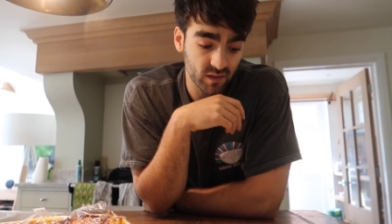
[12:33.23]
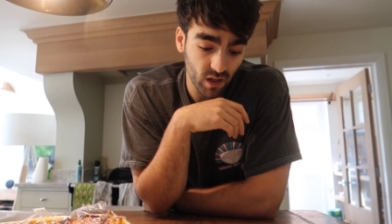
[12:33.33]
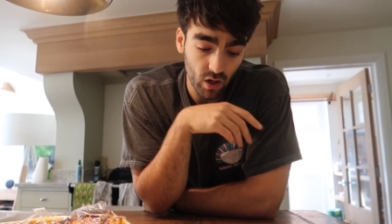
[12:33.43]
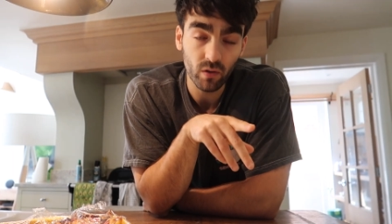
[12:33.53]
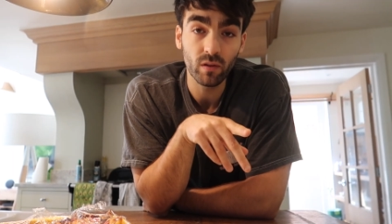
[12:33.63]

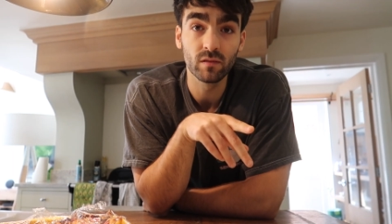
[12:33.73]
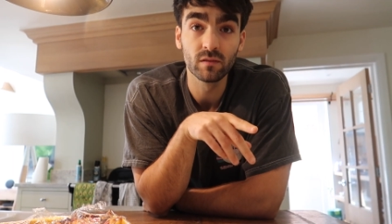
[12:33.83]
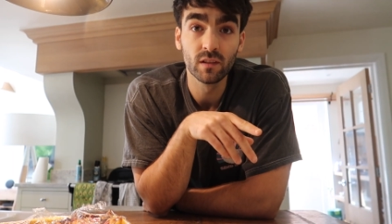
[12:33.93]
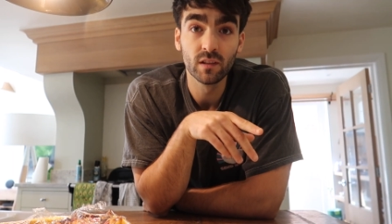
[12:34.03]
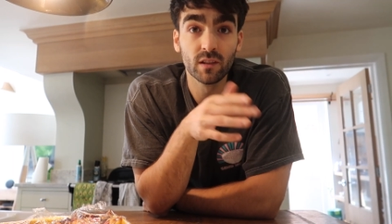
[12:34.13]
So
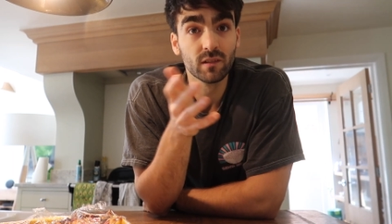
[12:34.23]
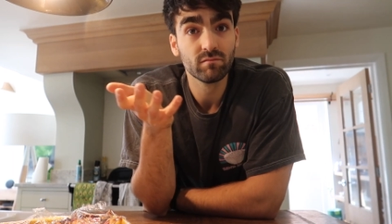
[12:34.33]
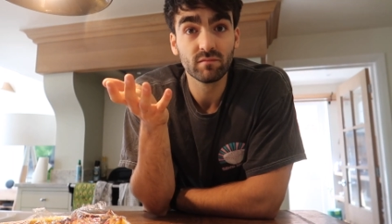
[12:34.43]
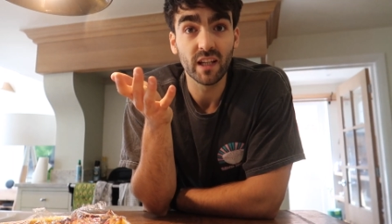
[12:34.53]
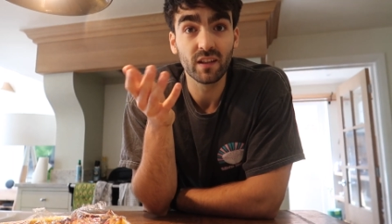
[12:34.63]

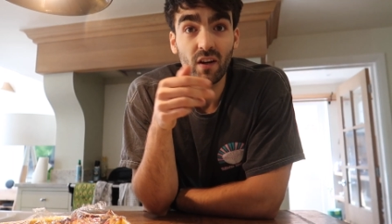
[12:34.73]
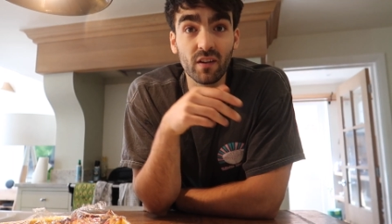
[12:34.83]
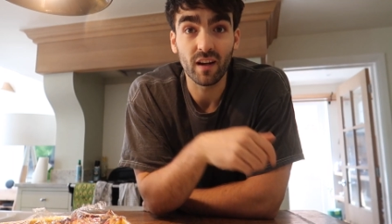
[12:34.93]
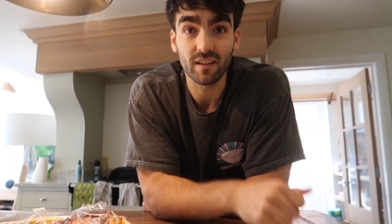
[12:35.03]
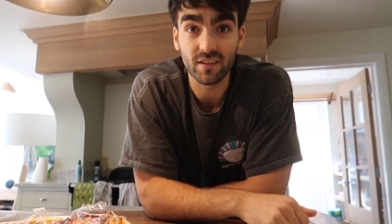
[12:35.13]
there you go,
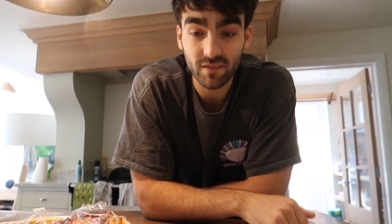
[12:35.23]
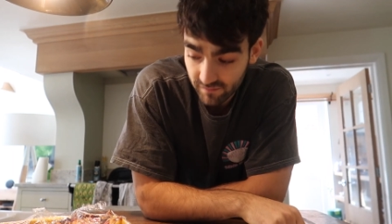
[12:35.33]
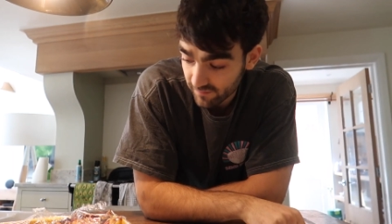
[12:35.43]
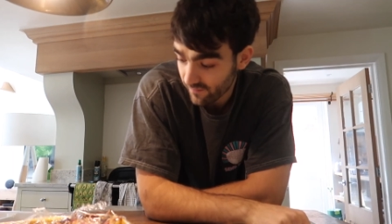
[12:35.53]
guys.